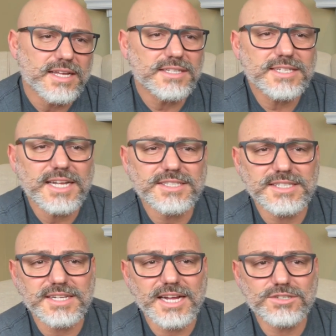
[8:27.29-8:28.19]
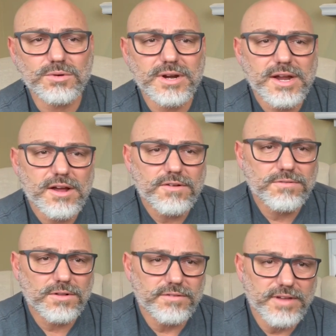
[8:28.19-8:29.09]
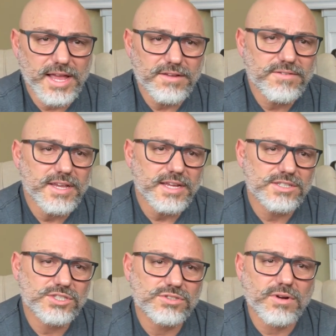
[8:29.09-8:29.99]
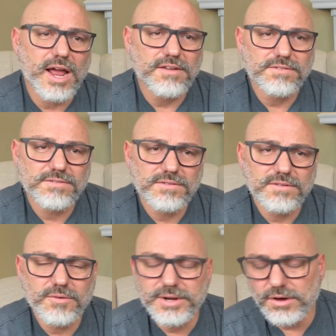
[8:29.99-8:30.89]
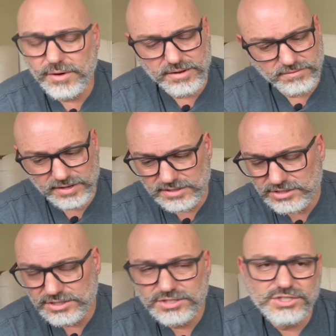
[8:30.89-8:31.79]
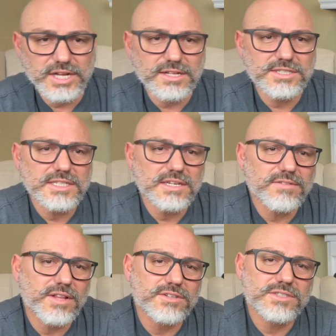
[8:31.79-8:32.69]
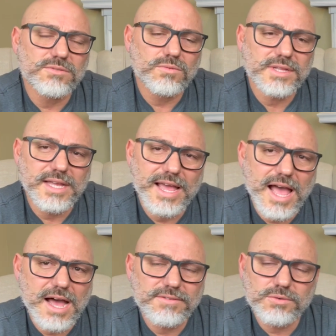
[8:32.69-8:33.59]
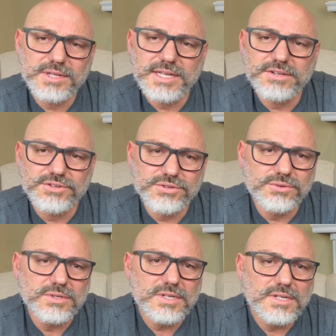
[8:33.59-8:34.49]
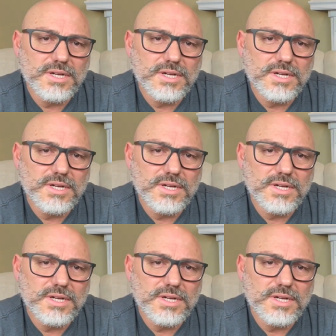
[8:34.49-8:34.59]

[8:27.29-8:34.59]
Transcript: In this case, these guys were full of envy and strife. Now we know envy is just jealousy of others and what they have or what they do.